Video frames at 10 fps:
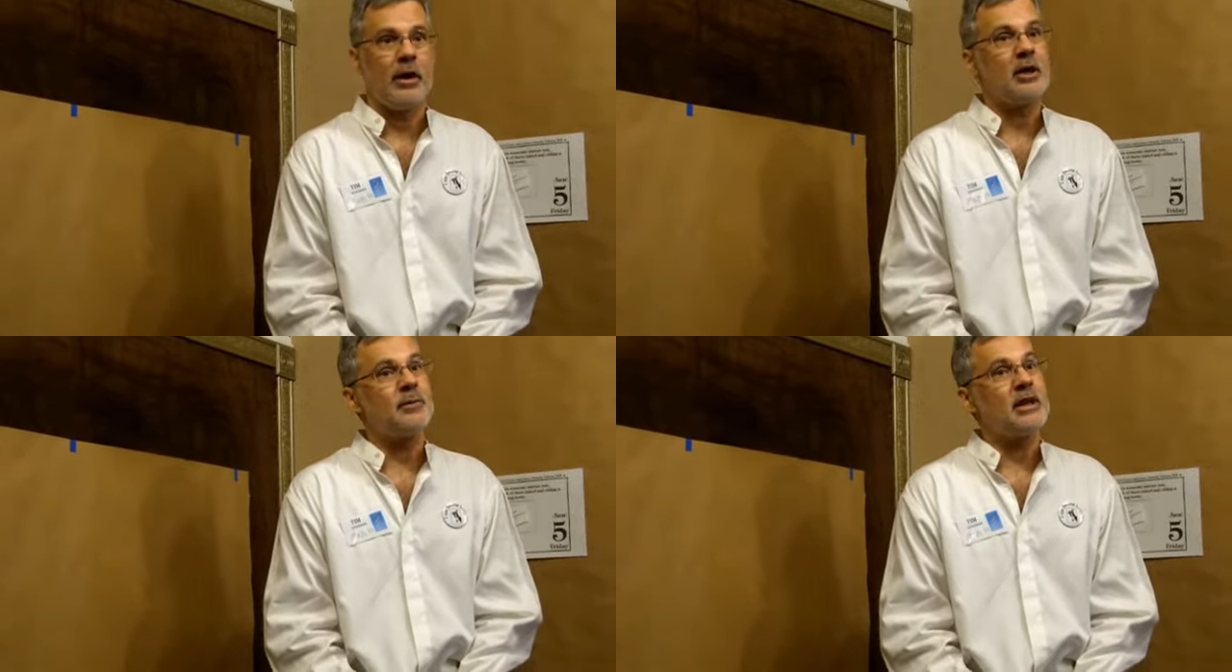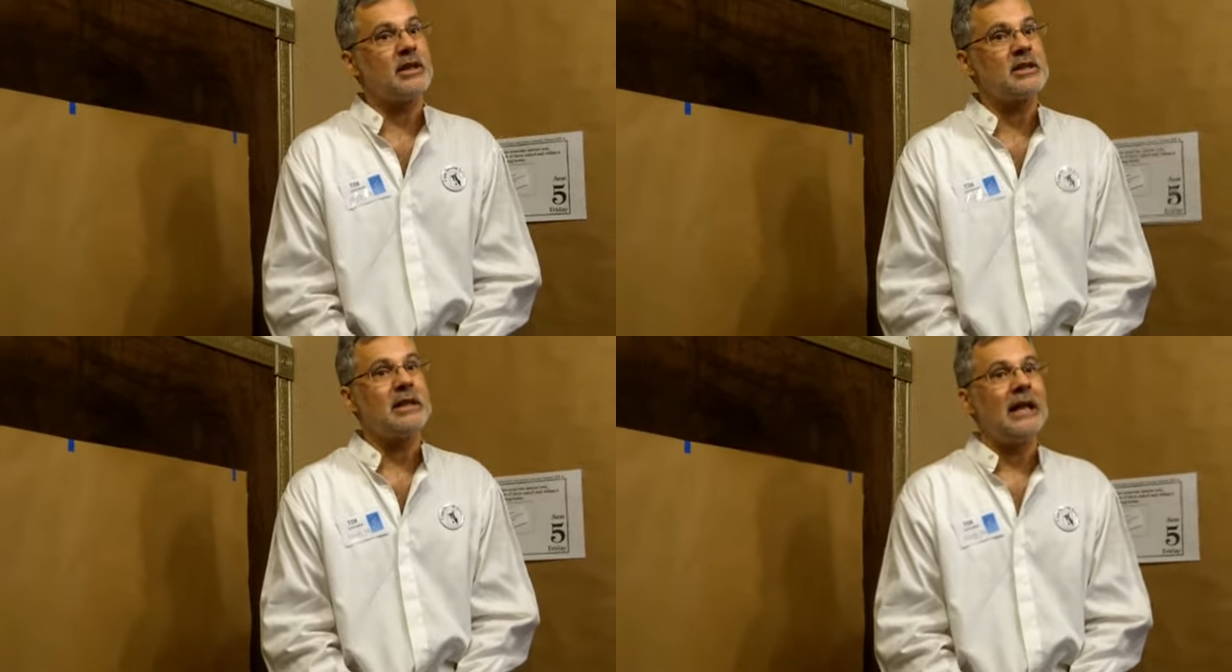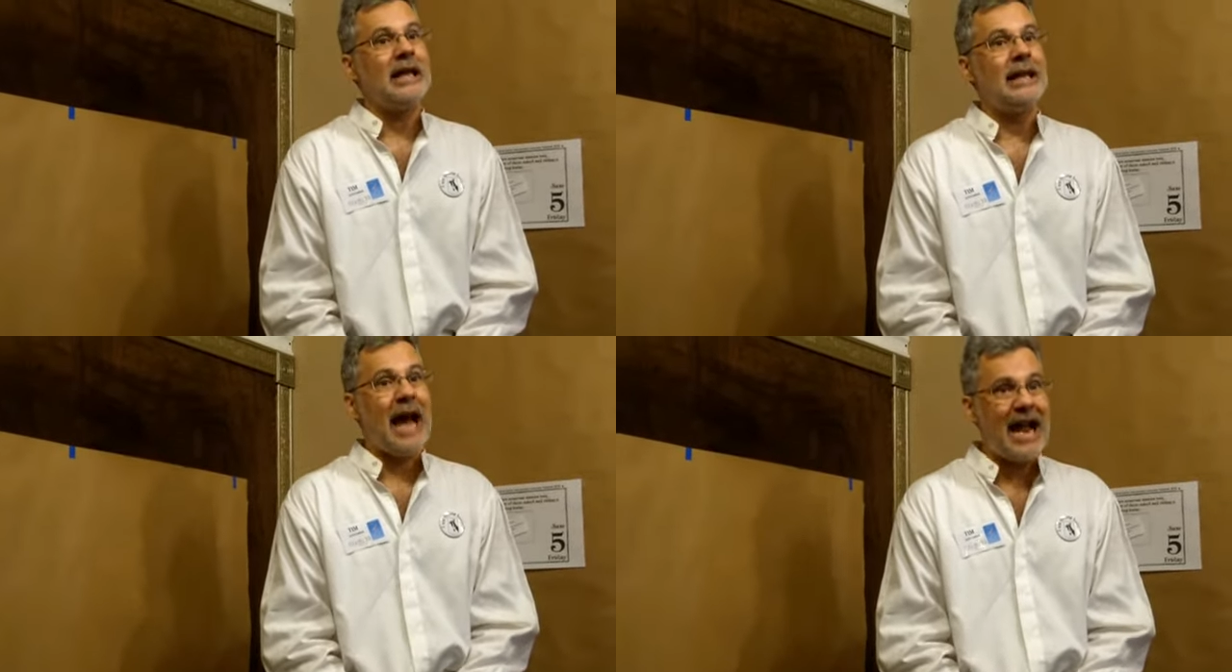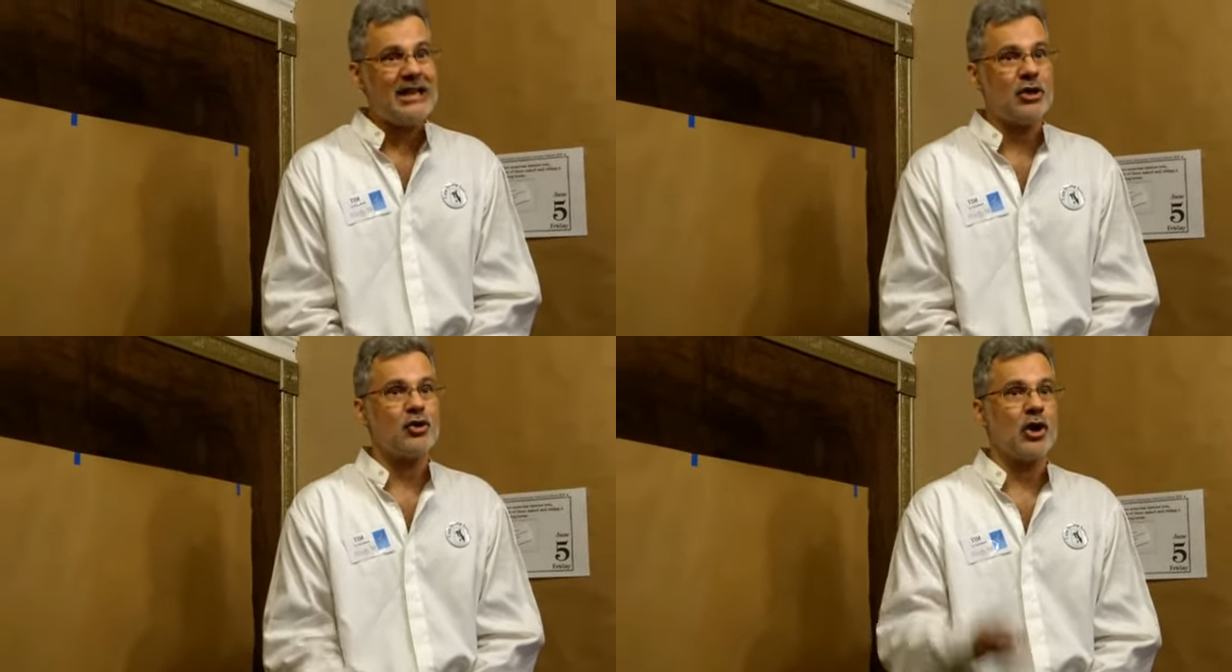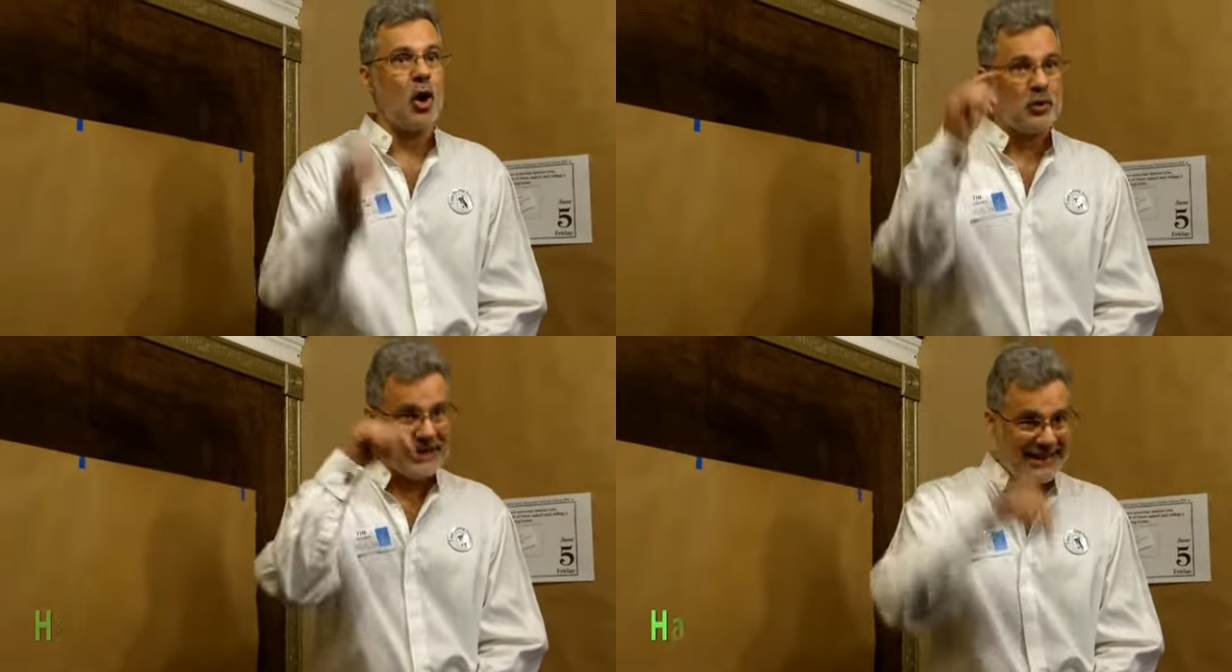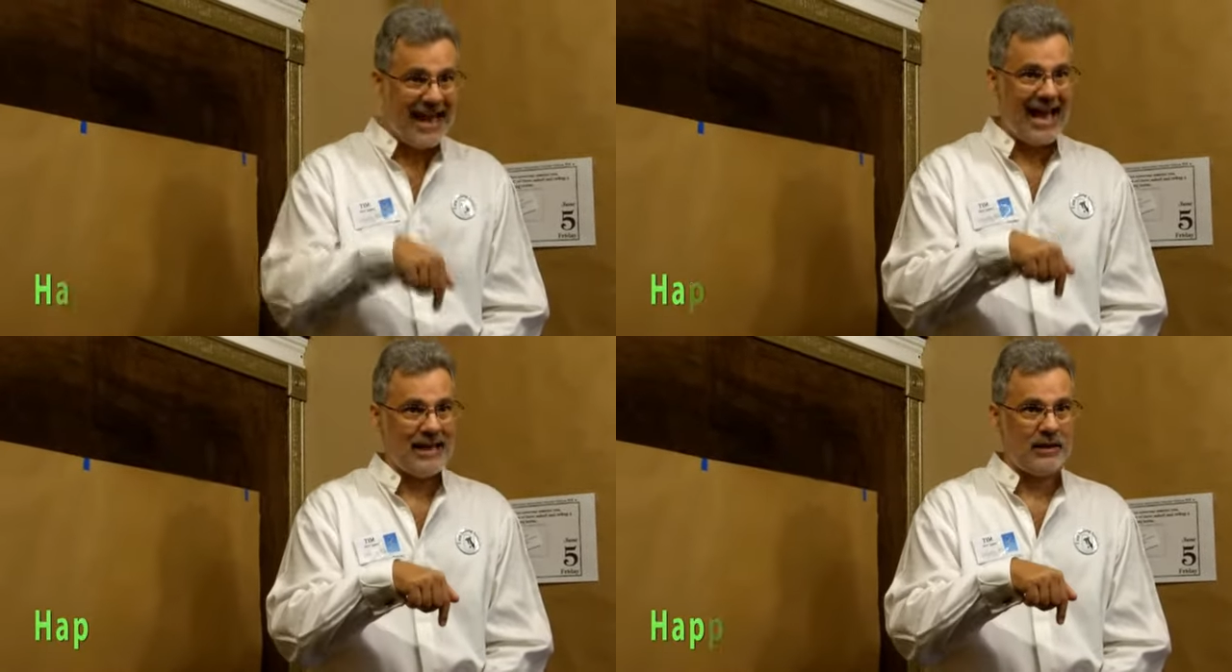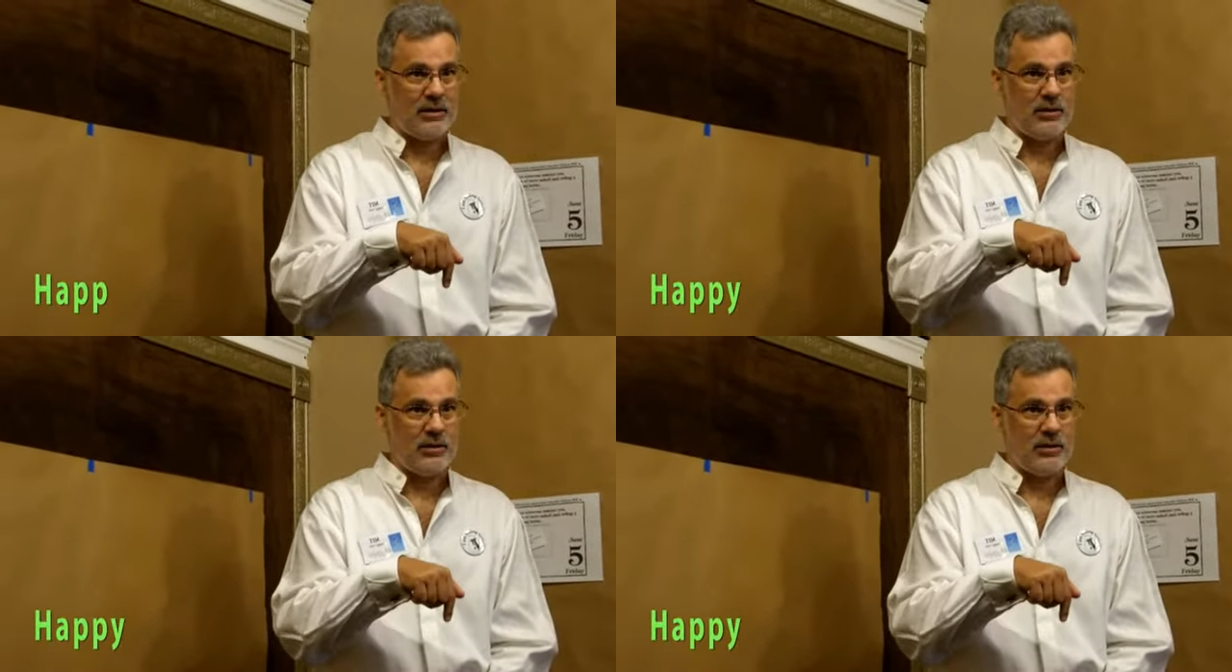That's because 9 years ago today,